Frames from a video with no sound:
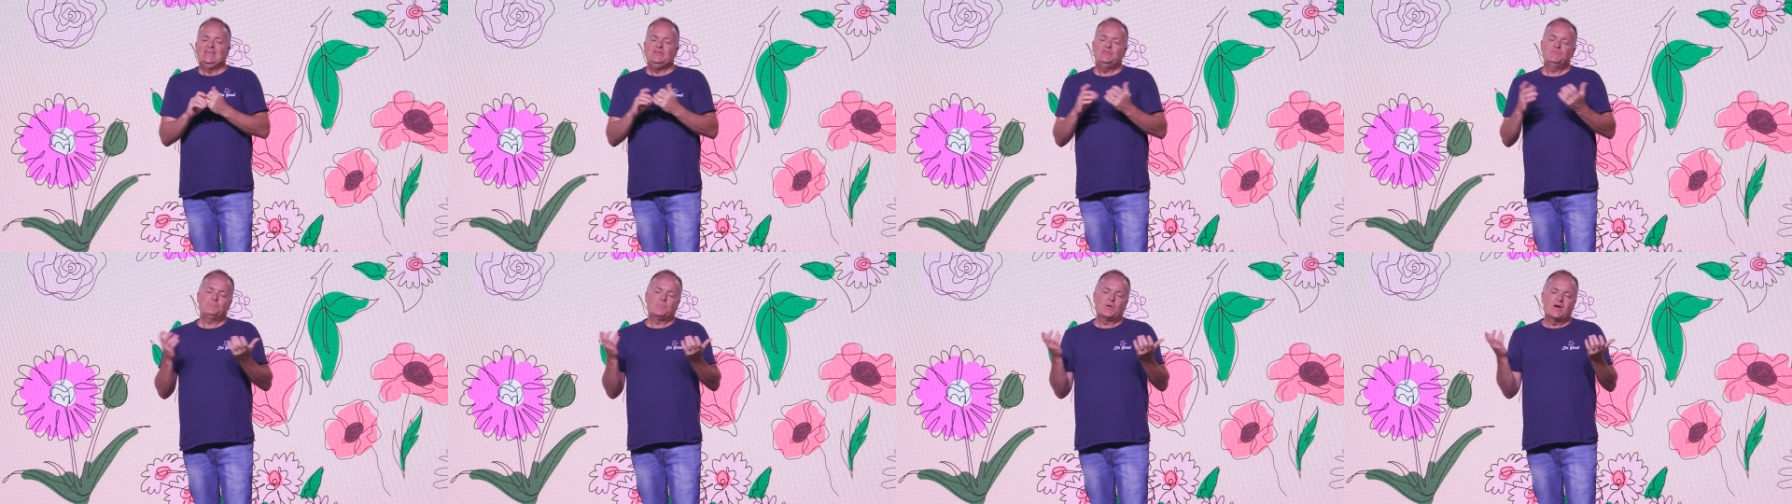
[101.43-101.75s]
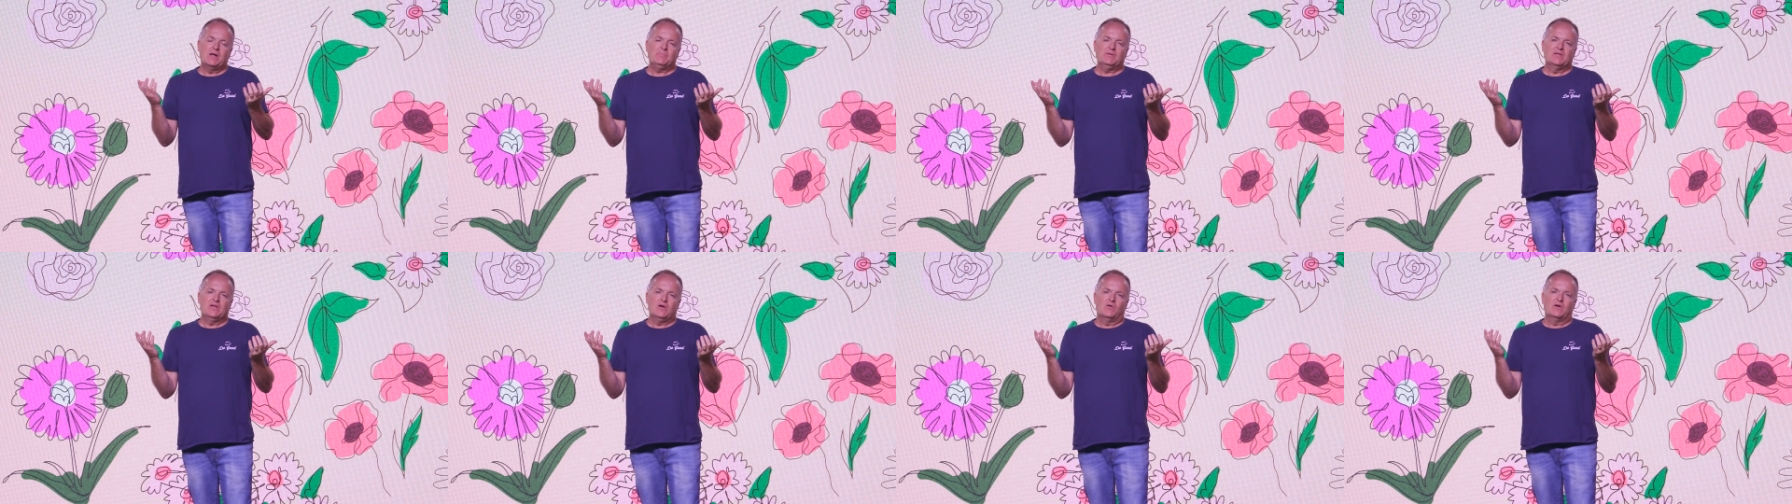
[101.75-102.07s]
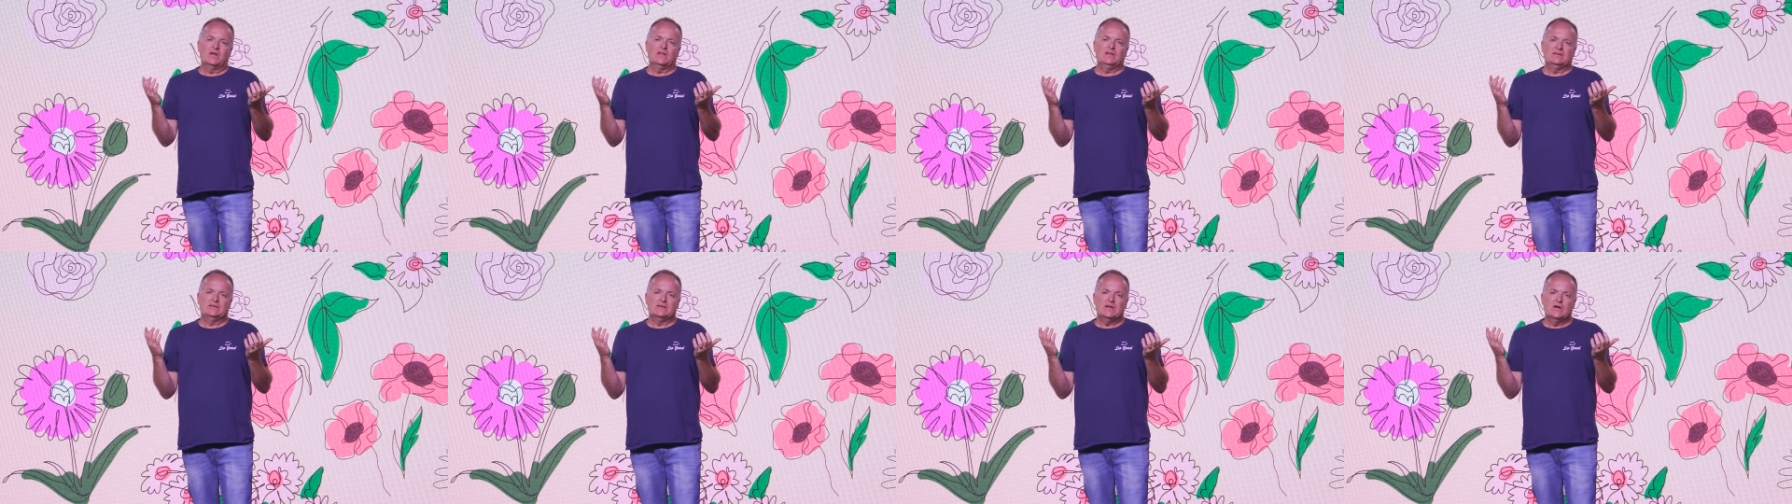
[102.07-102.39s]
you probably
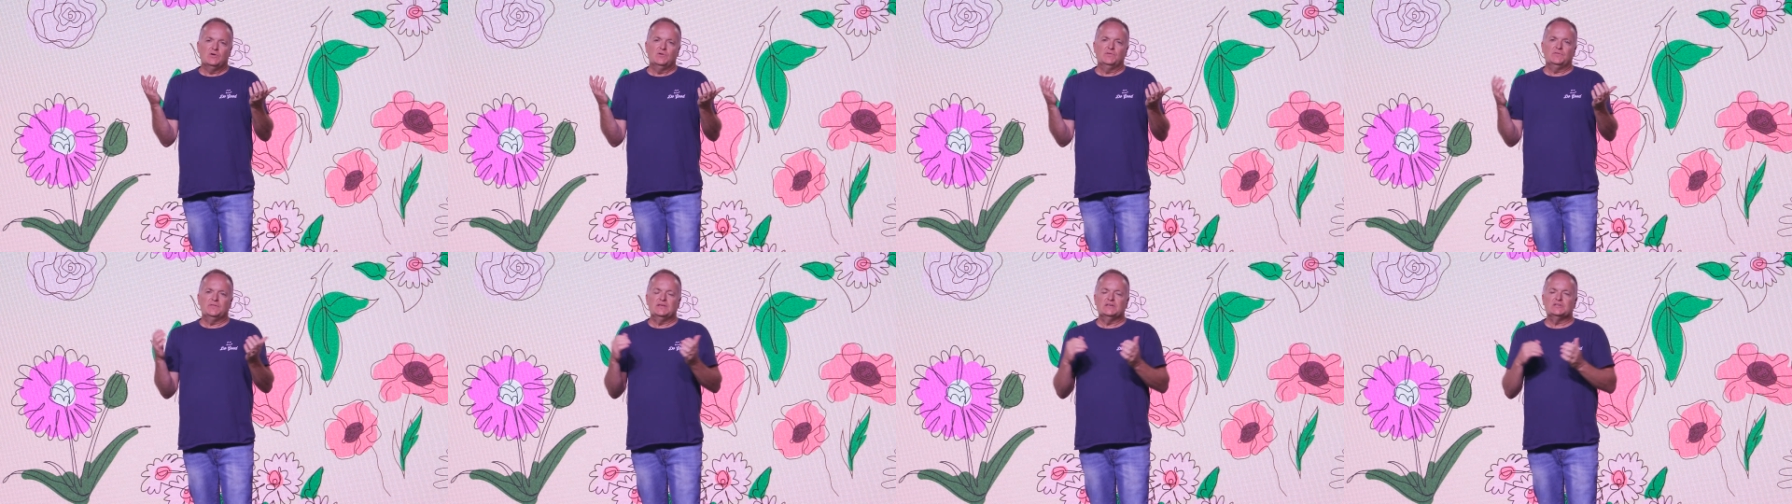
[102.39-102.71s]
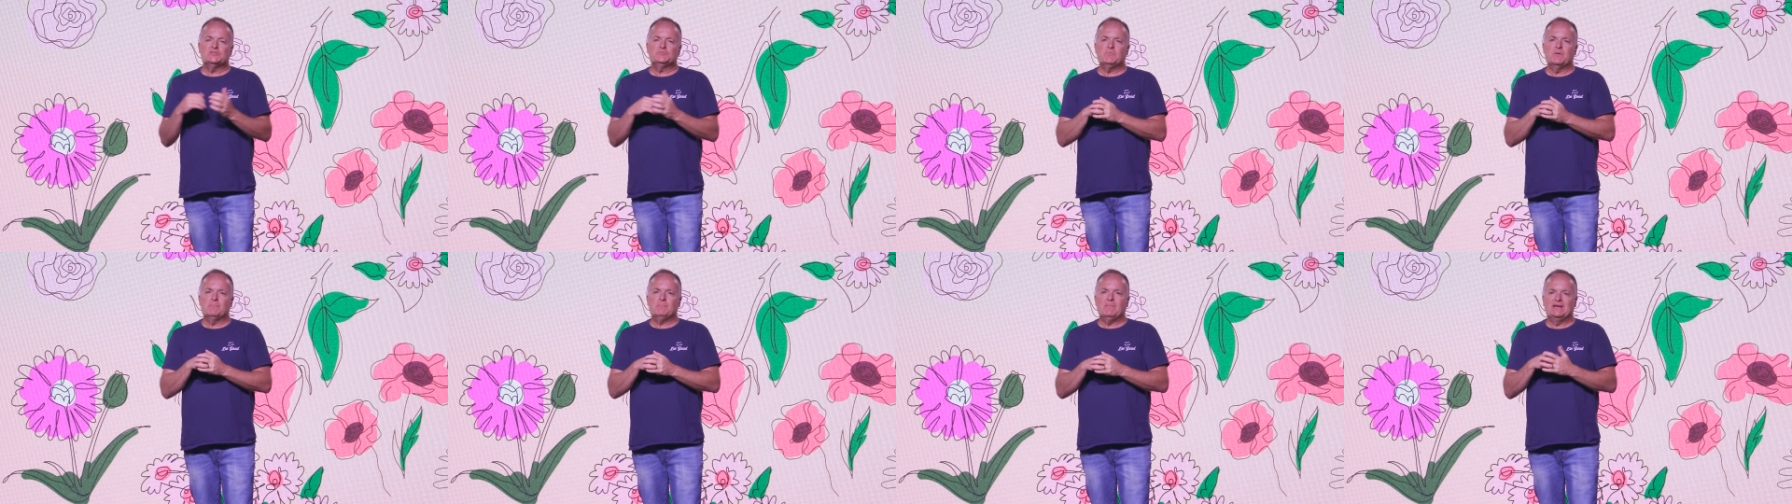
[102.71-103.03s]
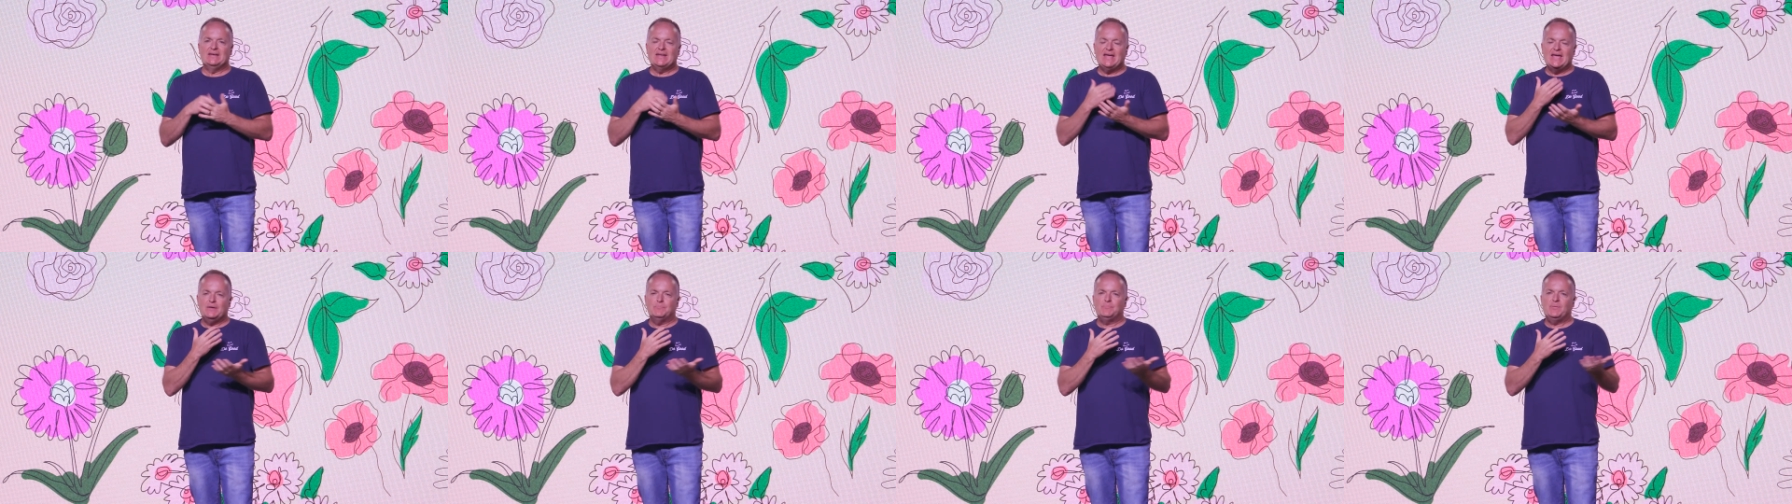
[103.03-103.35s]
already know this, but my
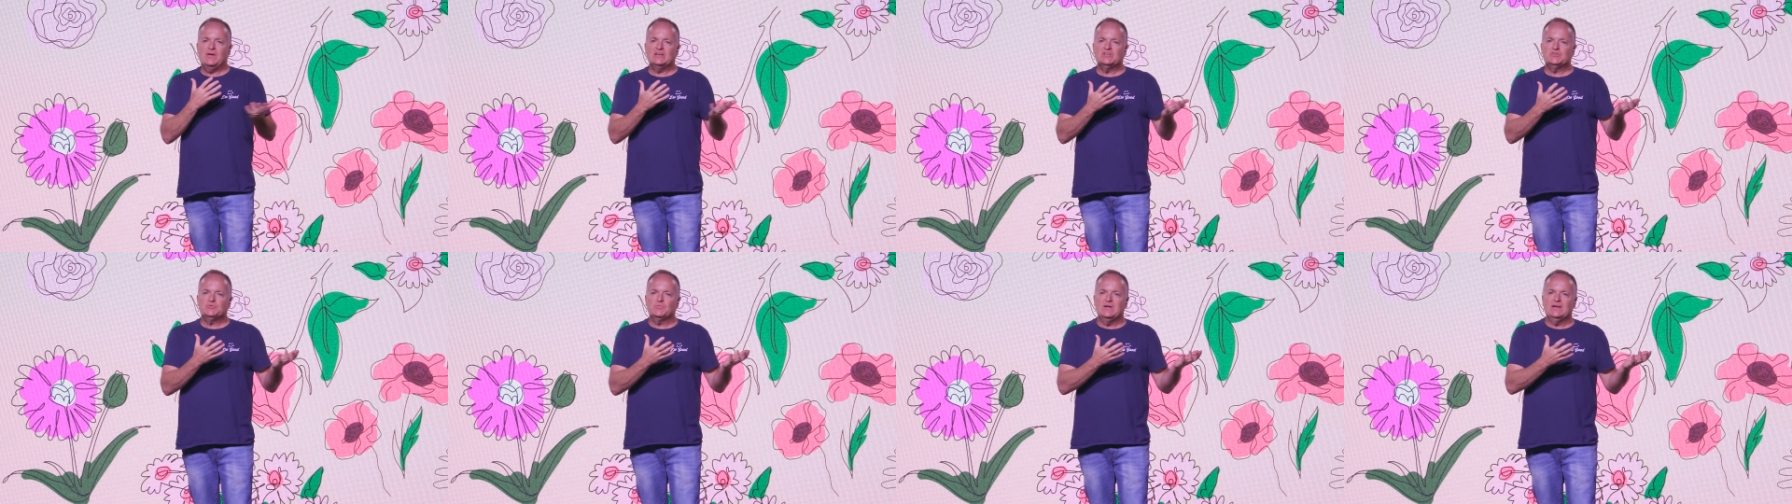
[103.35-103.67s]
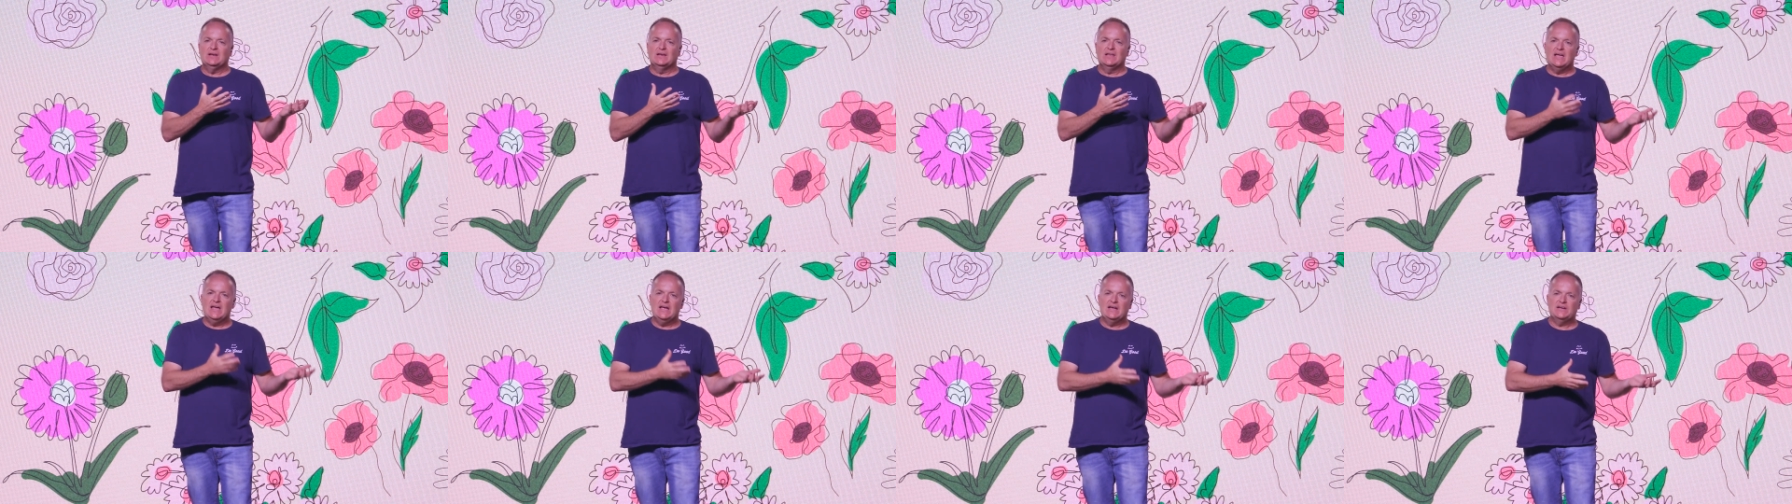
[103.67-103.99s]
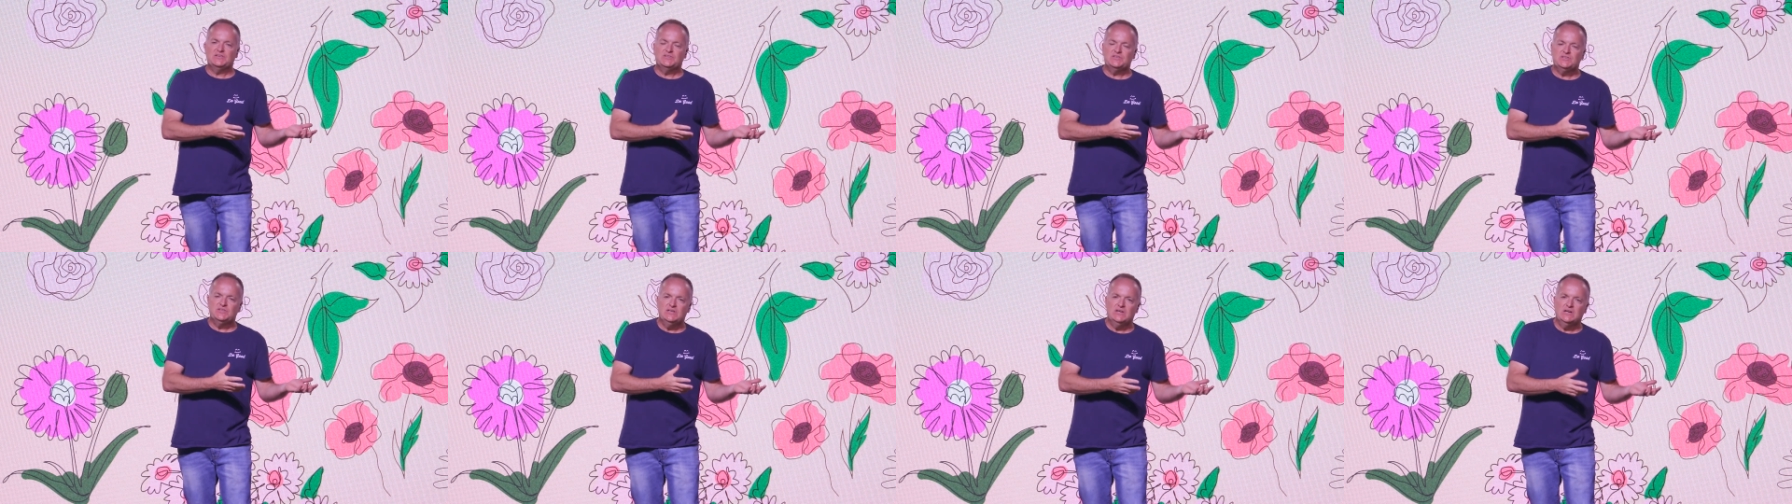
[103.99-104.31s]
dad passed away
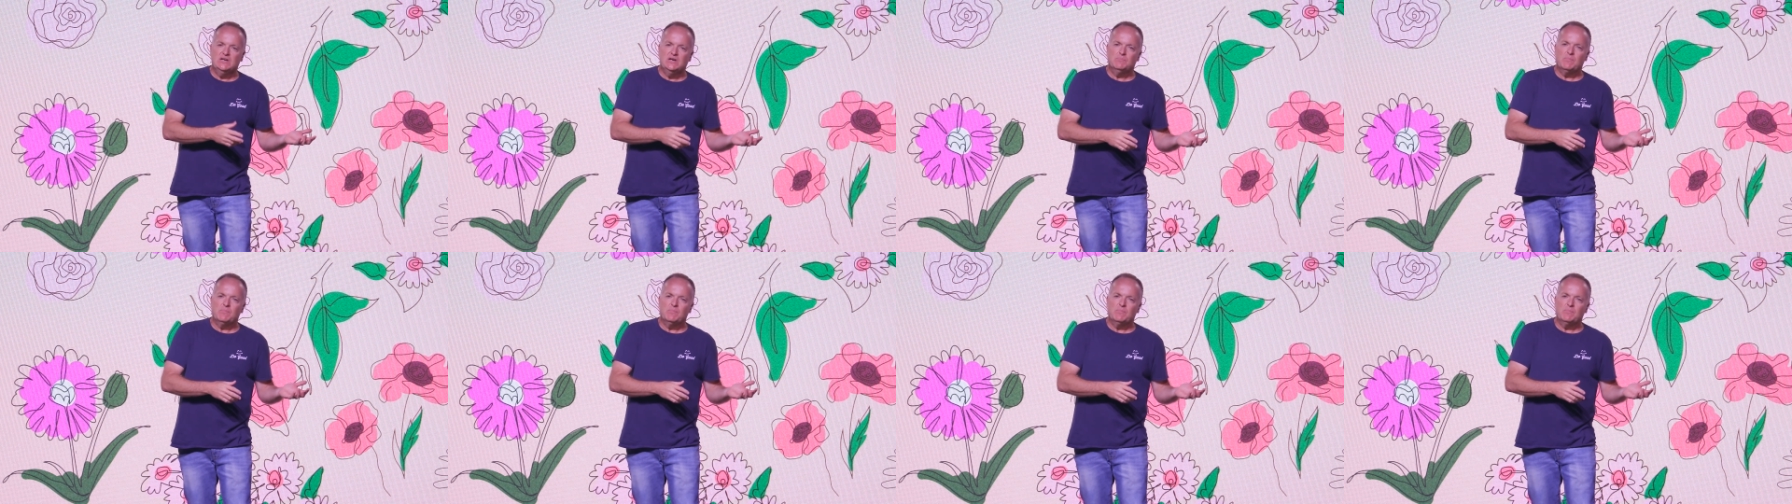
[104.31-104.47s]
last year.